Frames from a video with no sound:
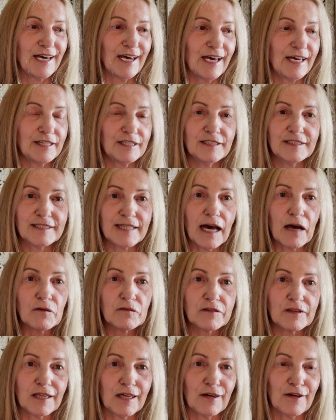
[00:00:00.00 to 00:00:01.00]
and is
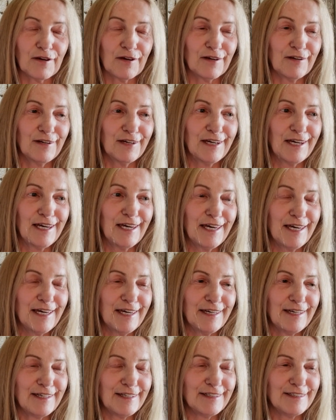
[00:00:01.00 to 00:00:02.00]
out there,
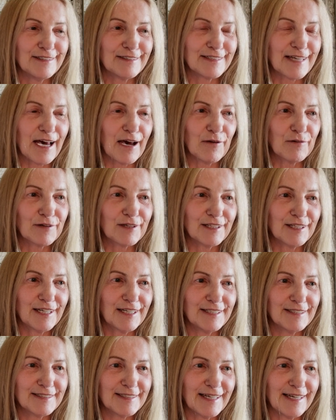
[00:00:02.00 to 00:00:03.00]
is how can
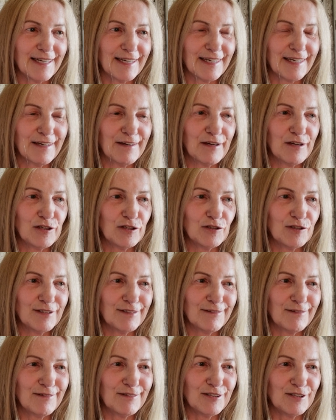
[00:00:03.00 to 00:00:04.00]
I say,
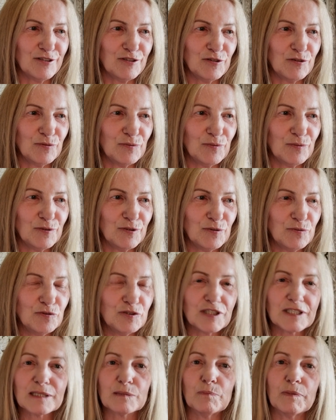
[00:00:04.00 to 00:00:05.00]
you
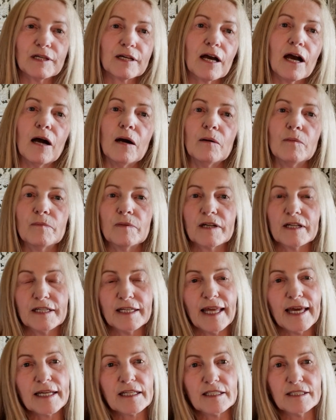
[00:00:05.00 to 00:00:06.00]
just become
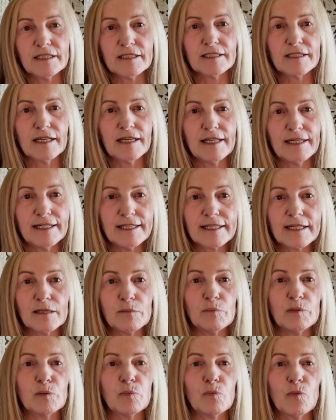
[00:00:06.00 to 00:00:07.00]
connected a little
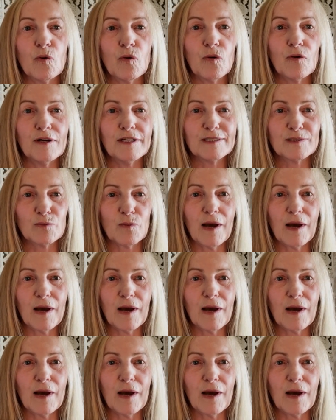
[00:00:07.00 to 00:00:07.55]
bit more as